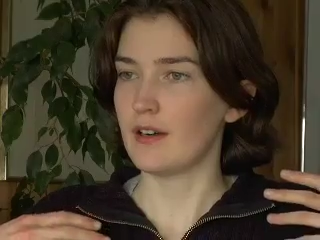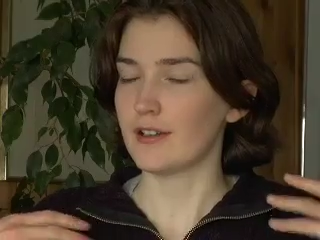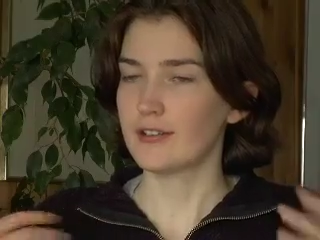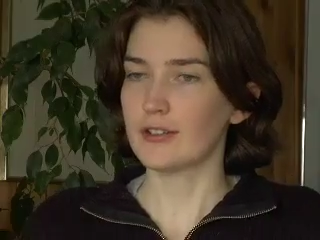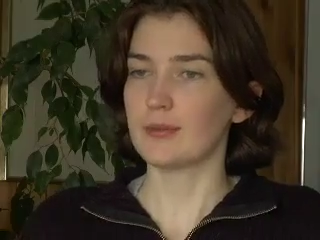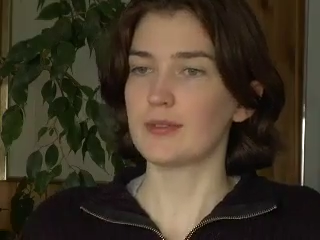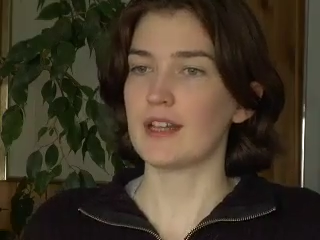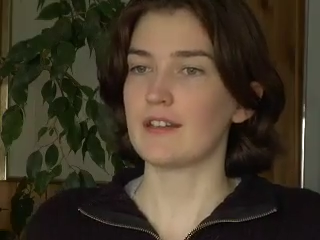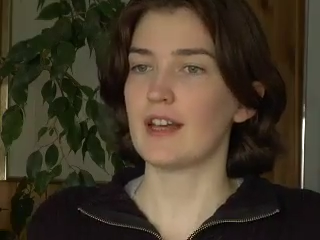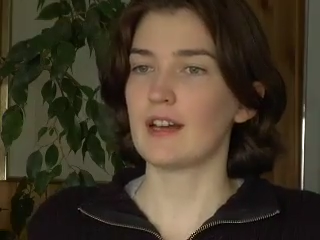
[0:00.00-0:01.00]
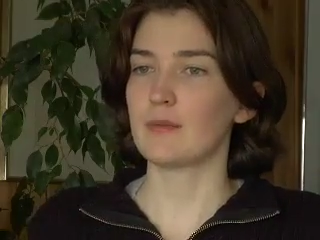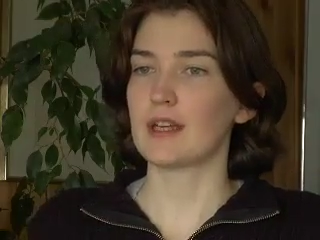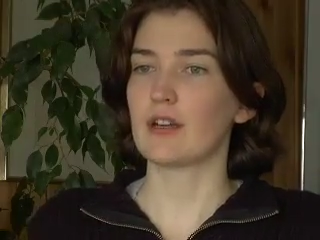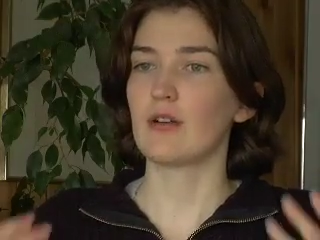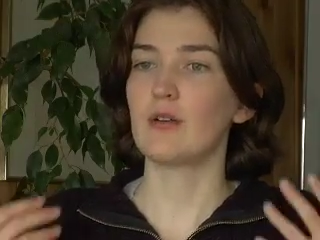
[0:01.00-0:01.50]
our circumstances, how to
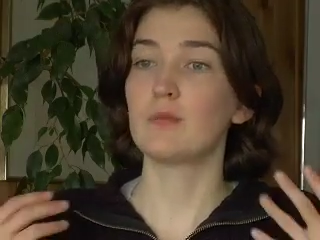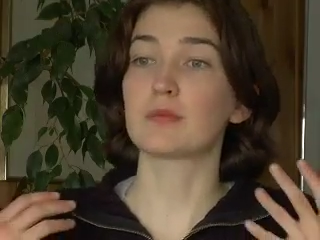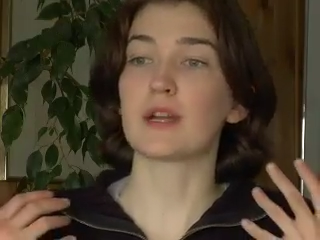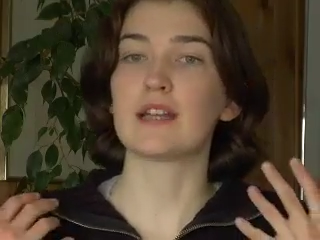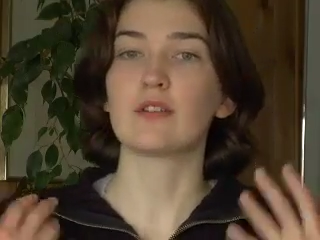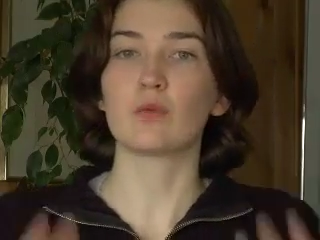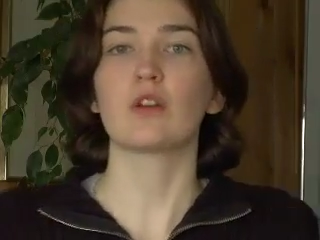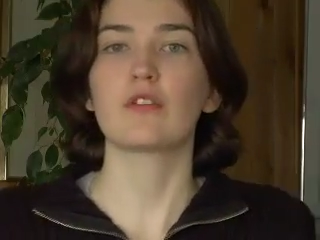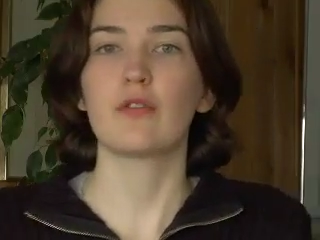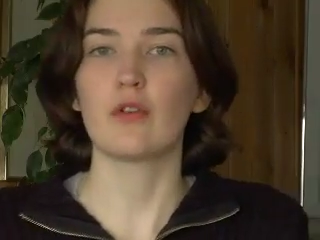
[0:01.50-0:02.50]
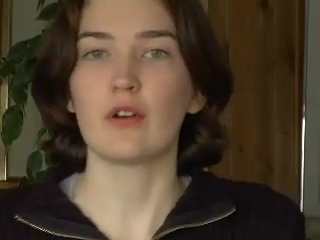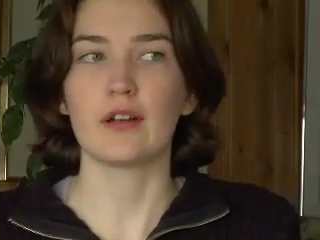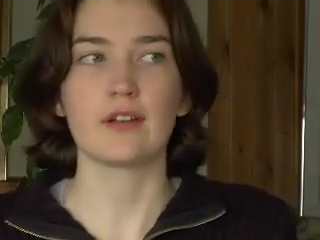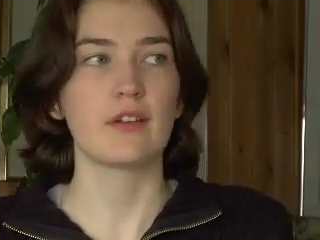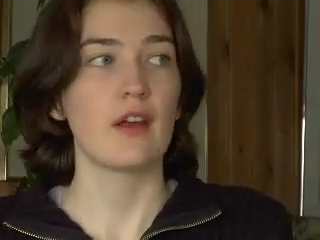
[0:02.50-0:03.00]
make our own brains work for
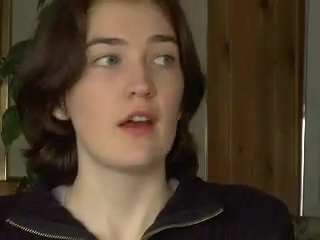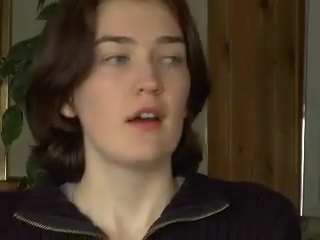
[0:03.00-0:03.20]
us.